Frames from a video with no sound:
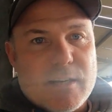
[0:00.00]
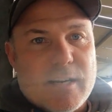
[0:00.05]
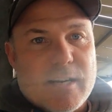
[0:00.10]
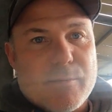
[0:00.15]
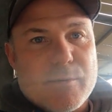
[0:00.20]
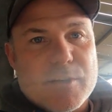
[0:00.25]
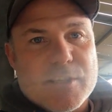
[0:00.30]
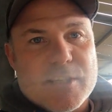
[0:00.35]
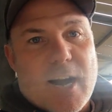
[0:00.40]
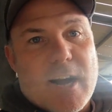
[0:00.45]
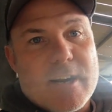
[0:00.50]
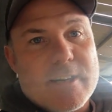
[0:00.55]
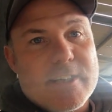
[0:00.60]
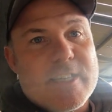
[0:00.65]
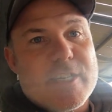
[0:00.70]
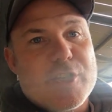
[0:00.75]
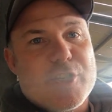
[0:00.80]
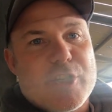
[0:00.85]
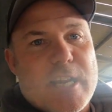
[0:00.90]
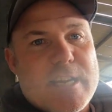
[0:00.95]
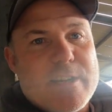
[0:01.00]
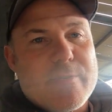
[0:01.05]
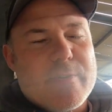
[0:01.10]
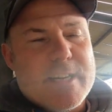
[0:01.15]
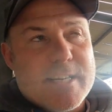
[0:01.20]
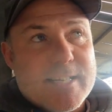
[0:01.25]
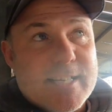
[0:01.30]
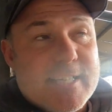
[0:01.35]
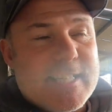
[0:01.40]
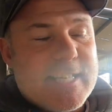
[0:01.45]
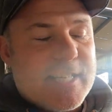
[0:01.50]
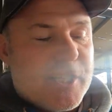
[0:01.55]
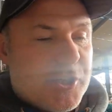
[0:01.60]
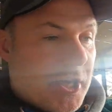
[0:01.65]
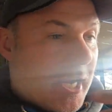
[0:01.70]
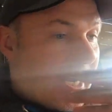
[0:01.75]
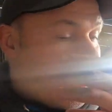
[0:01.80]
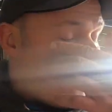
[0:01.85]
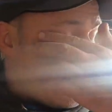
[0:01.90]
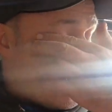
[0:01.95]
like we started in January, the 16th of
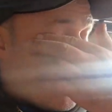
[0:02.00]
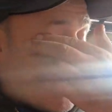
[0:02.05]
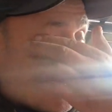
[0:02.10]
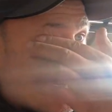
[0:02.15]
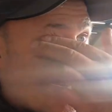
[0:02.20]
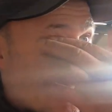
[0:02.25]
January